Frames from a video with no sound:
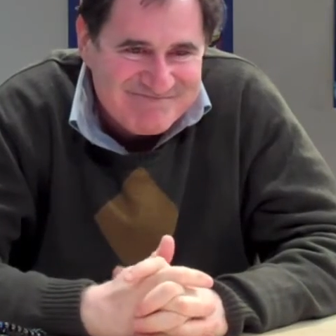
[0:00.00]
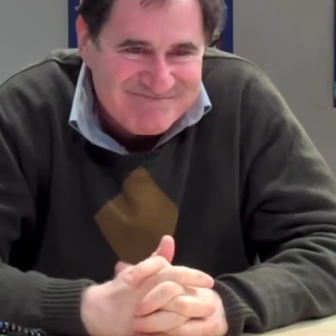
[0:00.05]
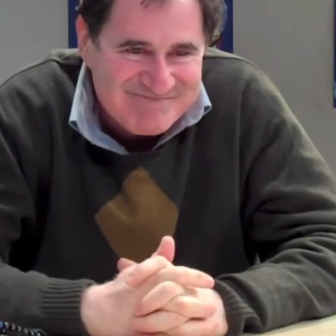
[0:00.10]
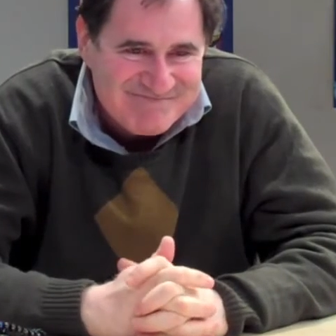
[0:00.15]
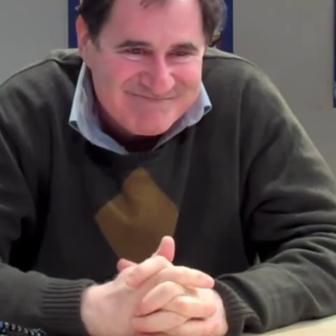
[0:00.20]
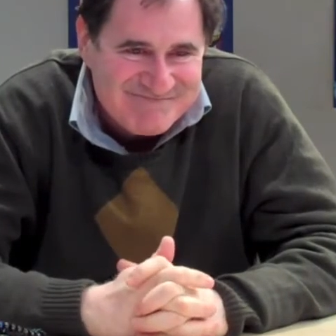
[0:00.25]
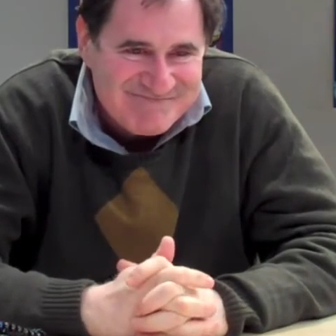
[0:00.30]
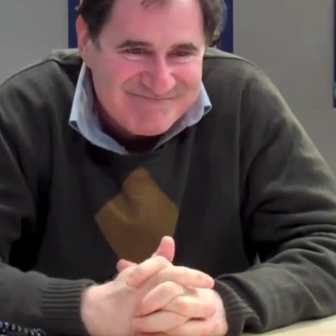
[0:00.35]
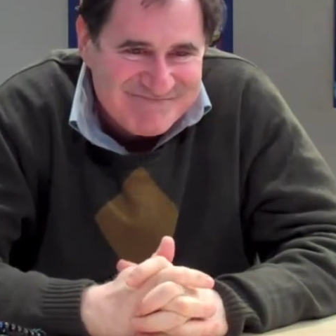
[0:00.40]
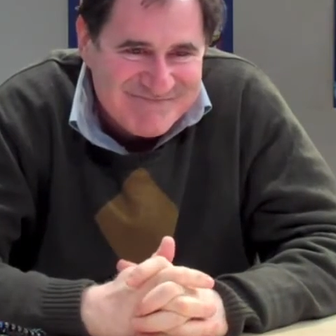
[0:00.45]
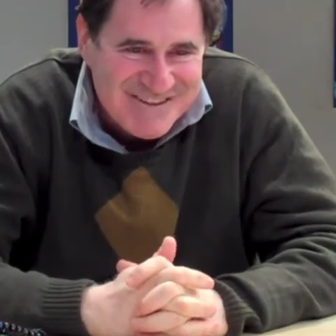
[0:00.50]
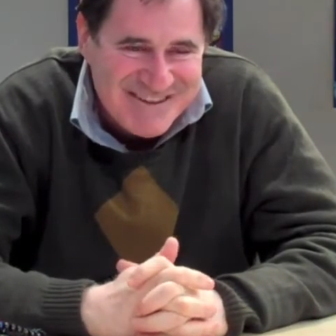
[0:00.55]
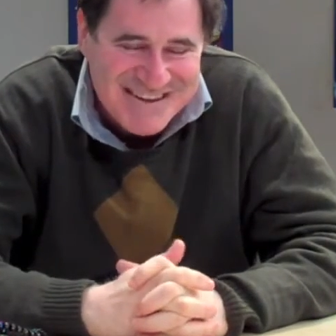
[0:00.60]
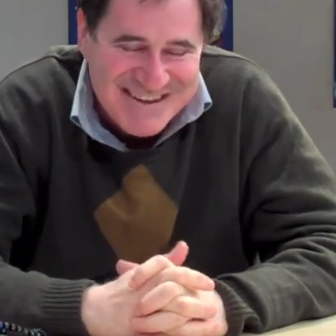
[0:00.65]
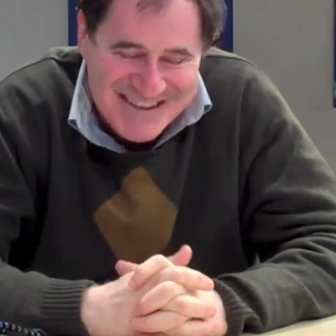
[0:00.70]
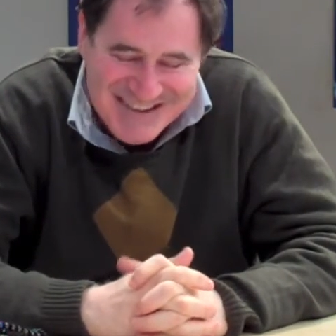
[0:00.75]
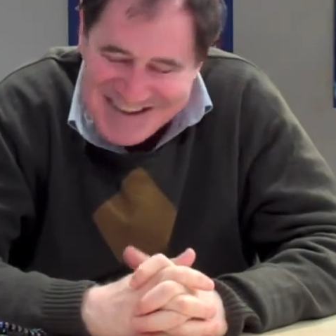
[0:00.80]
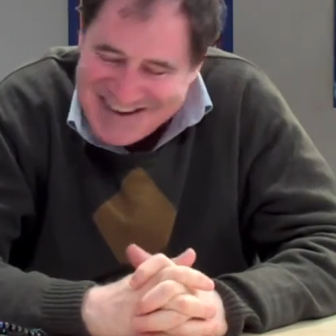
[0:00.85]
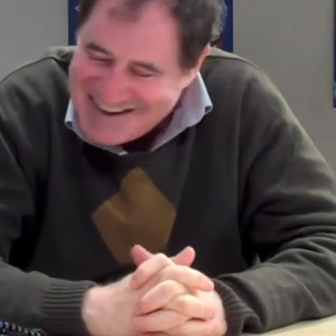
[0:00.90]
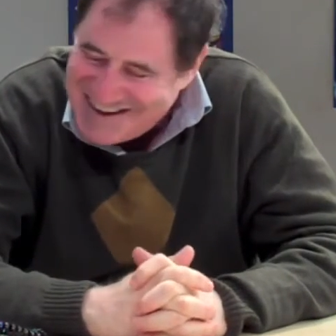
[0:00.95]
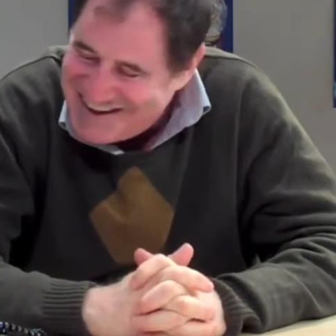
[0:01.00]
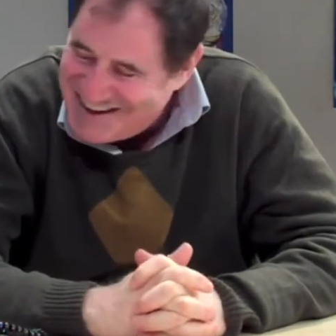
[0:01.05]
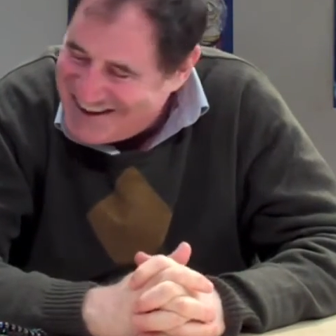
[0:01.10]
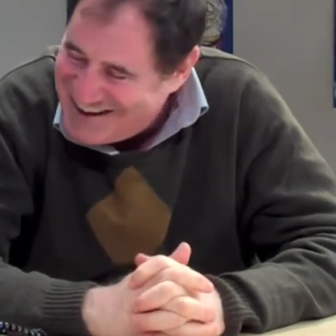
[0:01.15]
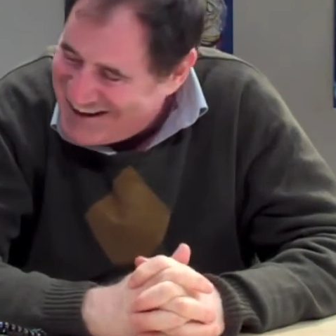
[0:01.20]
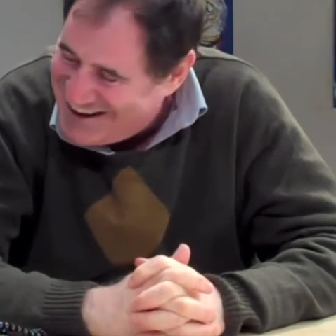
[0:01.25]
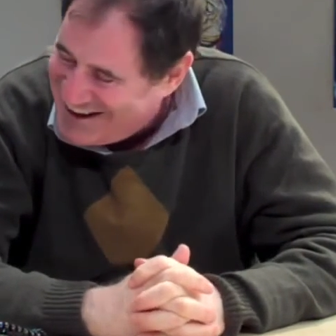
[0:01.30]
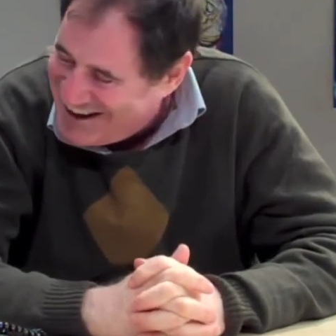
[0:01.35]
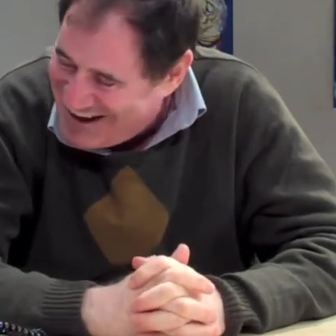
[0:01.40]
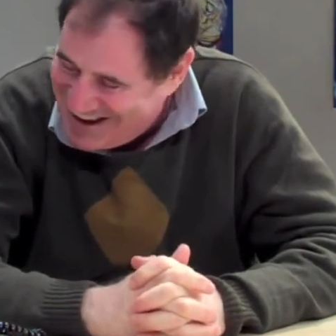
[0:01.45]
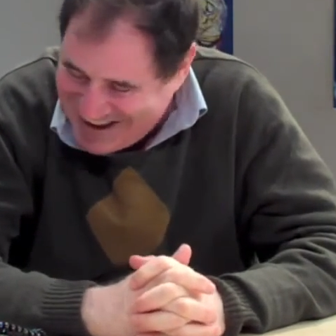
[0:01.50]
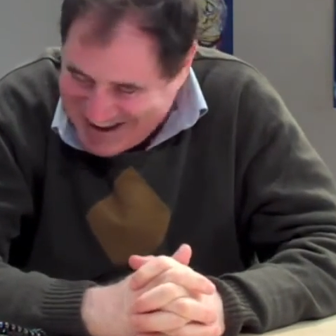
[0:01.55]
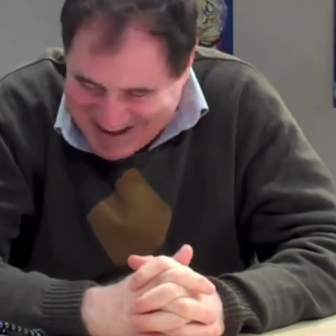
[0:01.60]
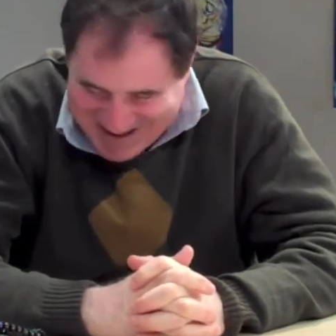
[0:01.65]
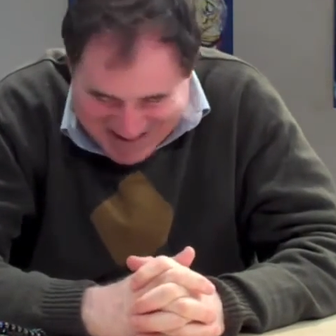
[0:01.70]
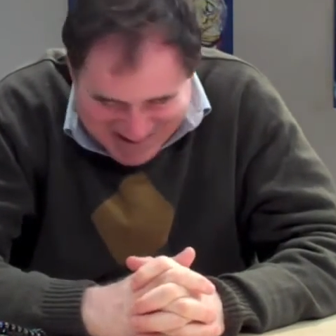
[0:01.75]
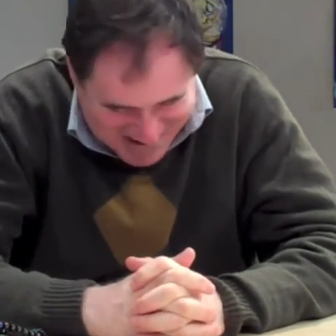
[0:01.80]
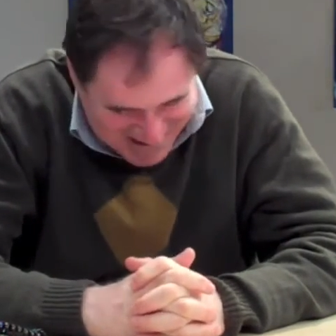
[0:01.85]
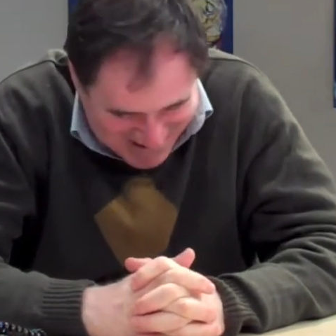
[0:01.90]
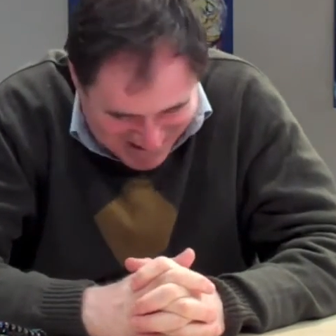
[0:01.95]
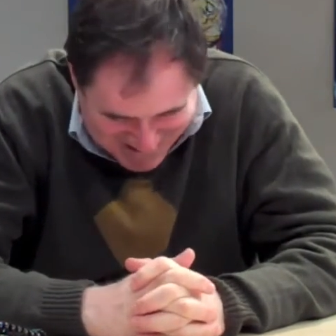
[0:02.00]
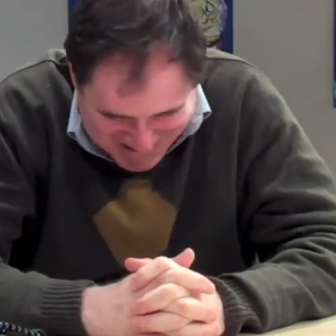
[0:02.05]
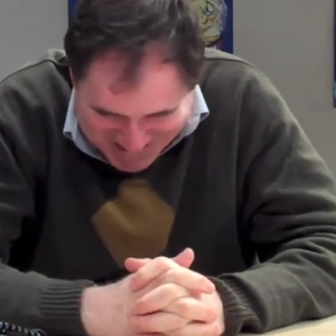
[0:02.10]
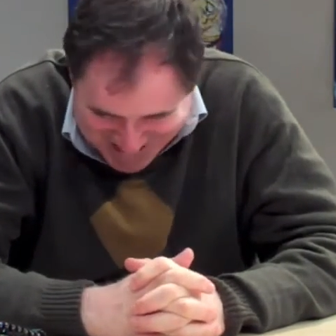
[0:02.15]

balls.